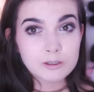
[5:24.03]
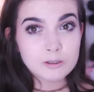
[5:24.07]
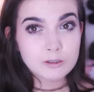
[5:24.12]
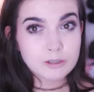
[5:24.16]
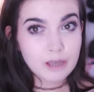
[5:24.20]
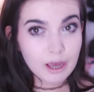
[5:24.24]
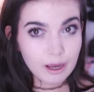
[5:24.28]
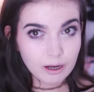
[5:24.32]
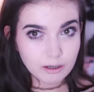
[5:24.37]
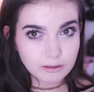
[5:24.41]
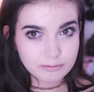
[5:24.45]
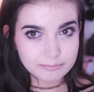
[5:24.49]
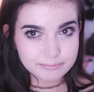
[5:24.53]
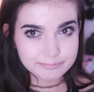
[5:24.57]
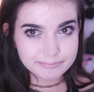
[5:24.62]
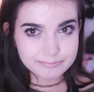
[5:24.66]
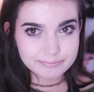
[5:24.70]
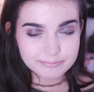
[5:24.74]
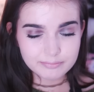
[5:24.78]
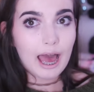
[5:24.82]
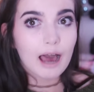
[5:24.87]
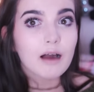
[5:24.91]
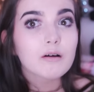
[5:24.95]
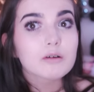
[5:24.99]
So,
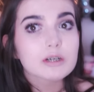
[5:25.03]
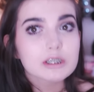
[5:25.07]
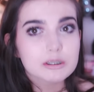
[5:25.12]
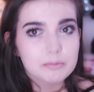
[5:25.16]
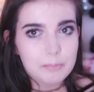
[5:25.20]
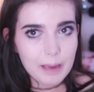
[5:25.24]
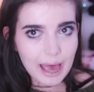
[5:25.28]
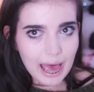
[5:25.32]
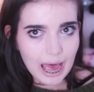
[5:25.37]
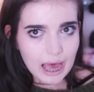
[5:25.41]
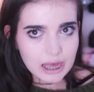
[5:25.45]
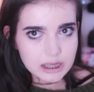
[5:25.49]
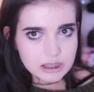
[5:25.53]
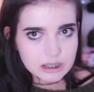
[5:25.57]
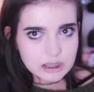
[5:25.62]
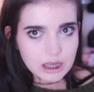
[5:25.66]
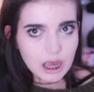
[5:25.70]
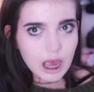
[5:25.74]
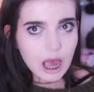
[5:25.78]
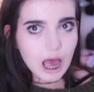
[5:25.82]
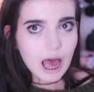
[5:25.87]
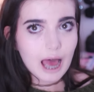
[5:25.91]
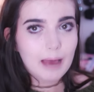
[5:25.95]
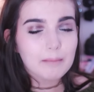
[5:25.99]
hours pass.
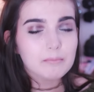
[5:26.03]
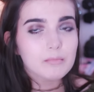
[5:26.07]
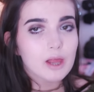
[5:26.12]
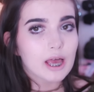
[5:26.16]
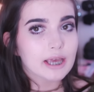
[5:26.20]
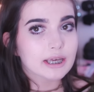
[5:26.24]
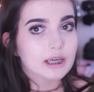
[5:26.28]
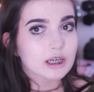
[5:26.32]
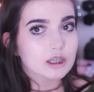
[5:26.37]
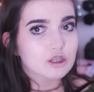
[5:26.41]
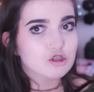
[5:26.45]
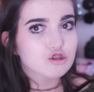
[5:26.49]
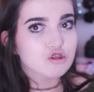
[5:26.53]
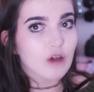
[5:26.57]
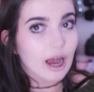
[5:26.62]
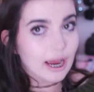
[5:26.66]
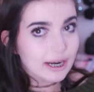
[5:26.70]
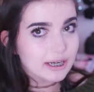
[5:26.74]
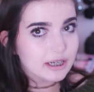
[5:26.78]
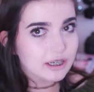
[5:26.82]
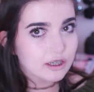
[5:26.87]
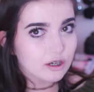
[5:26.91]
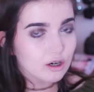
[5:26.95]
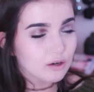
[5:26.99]
I'm like
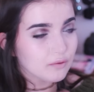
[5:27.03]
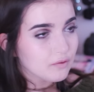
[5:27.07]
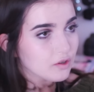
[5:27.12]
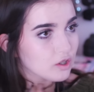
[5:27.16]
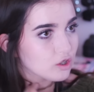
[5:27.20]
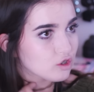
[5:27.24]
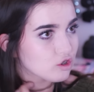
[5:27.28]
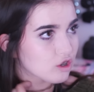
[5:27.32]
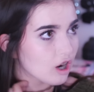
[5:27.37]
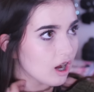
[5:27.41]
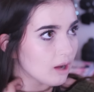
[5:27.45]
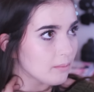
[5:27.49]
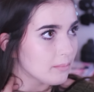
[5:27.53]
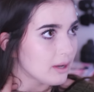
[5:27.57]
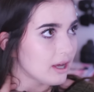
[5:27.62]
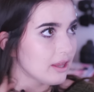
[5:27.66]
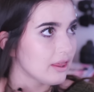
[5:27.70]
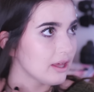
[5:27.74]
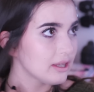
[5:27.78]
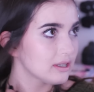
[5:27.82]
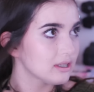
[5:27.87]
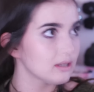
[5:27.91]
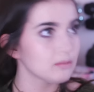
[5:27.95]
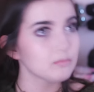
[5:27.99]
trying to get over the trauma
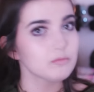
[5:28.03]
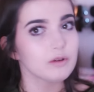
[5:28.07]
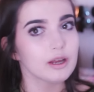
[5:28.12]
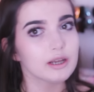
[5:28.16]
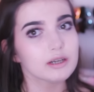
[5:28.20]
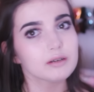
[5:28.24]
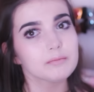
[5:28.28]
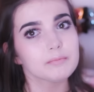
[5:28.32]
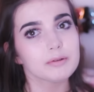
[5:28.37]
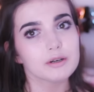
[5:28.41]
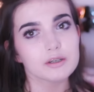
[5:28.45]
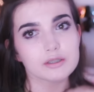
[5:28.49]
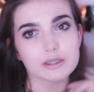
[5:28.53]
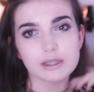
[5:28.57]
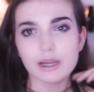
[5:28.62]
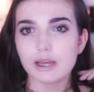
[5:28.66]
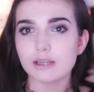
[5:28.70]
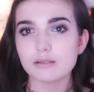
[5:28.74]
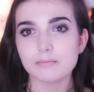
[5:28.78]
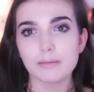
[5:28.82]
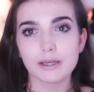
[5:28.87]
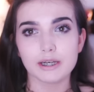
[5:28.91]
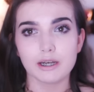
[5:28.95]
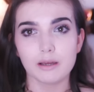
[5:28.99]
that some random person
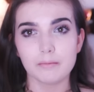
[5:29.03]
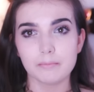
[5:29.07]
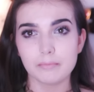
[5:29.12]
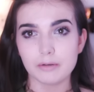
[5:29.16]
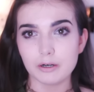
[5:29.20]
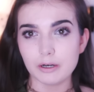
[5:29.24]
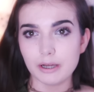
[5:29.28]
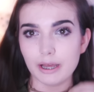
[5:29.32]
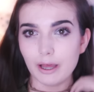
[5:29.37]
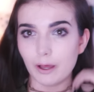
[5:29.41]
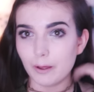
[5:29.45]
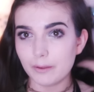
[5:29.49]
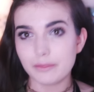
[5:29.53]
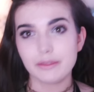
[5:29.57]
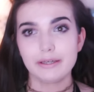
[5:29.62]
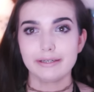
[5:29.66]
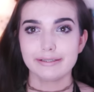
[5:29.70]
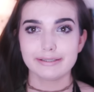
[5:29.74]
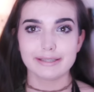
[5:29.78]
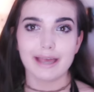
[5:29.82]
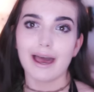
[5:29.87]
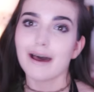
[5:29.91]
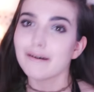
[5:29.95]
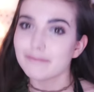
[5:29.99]
has my number, all
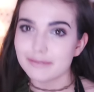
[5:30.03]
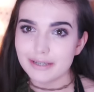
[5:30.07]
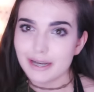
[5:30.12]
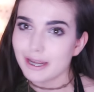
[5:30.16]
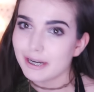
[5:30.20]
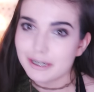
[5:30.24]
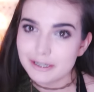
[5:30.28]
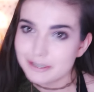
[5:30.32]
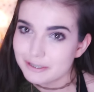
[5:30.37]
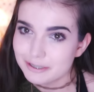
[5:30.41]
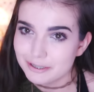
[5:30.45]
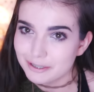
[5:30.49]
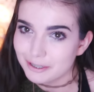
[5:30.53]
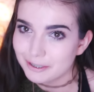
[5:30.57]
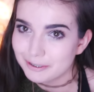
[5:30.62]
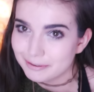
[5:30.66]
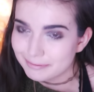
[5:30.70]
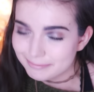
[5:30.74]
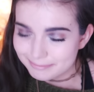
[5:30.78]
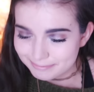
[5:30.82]
thanks to Evan Edinger.